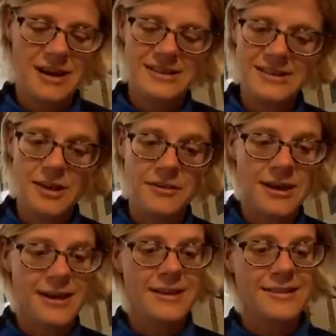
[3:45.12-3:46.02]
Right, so
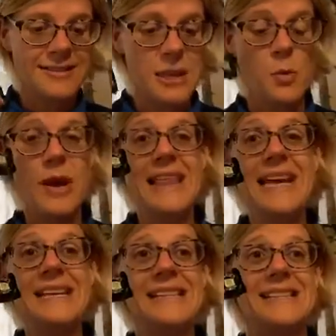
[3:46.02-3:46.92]
one of
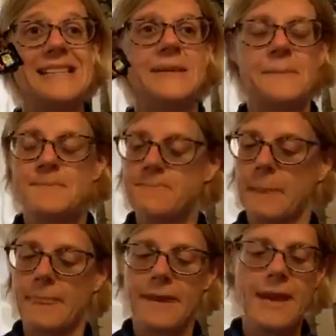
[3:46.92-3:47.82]
these,
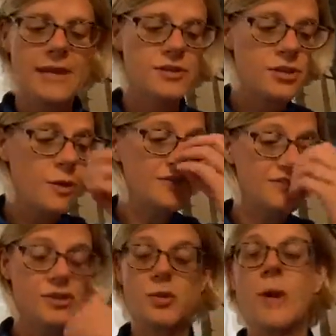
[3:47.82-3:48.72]
okay,
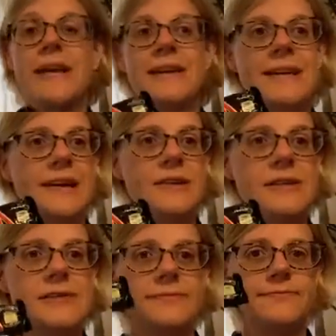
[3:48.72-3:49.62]
228
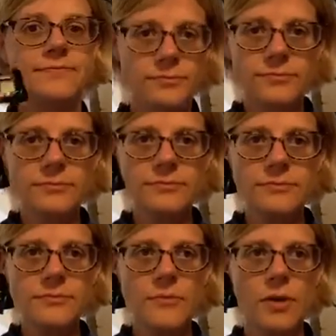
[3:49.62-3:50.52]
calories
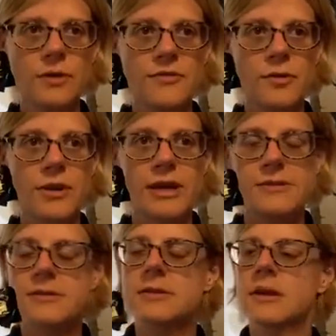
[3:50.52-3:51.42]
for
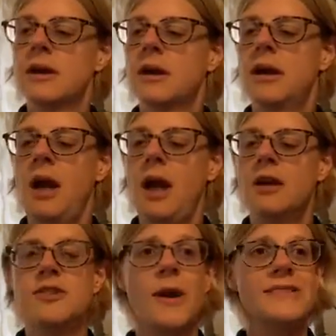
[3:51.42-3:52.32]
this.
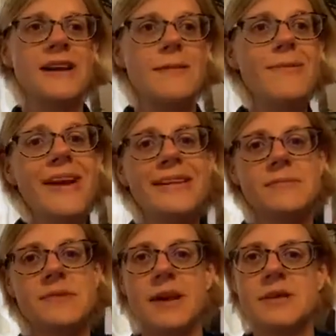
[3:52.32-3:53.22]
So I'd say a
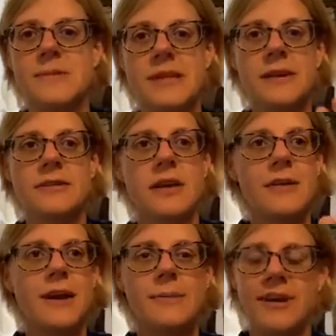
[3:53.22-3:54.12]
medium-sized
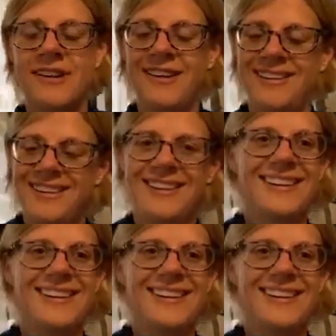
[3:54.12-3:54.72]
potato there, Mira.